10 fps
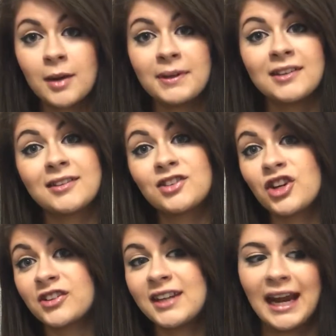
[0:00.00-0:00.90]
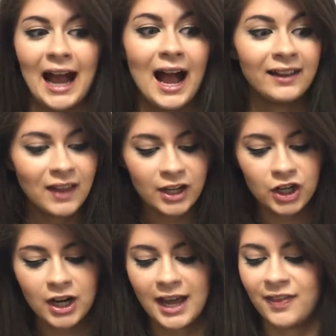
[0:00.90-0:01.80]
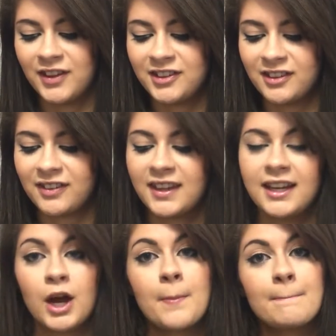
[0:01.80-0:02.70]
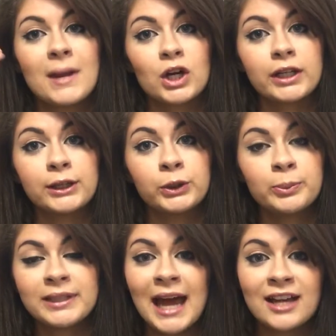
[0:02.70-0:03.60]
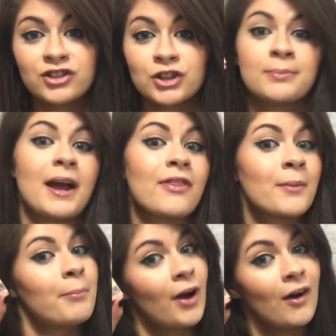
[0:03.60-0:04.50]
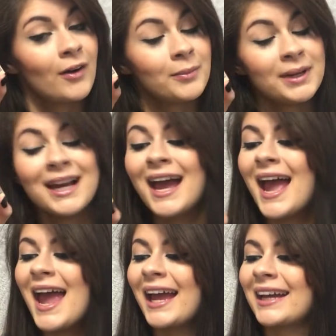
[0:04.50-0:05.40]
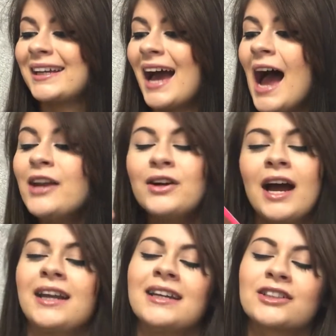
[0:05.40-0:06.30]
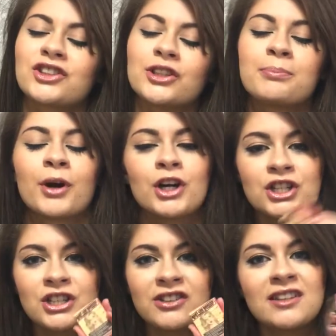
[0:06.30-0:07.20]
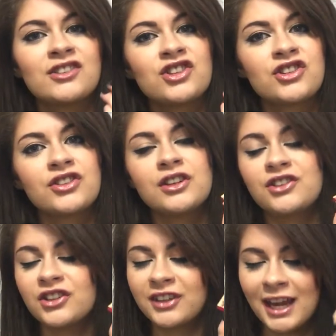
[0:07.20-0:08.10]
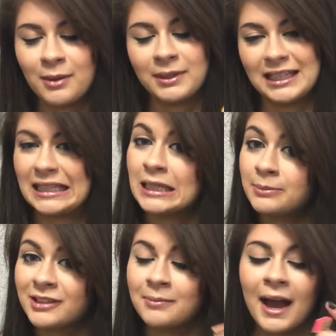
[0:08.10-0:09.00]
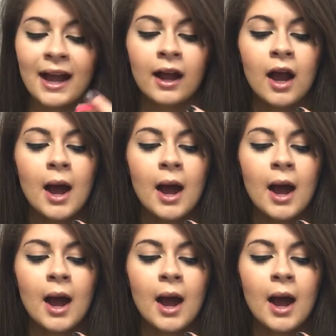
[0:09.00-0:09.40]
up is just a highlighter, and this is the Mary Luminizer by The Balm, and I didn't actually purchase this, it just came in an Ipsy bag,